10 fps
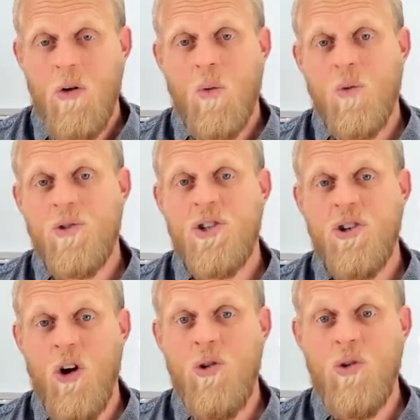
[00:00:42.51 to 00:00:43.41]
will
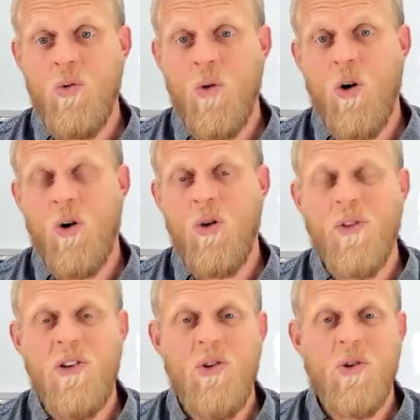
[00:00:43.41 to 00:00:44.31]
show you all
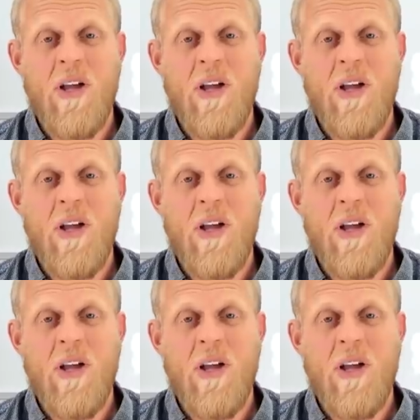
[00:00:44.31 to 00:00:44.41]
the new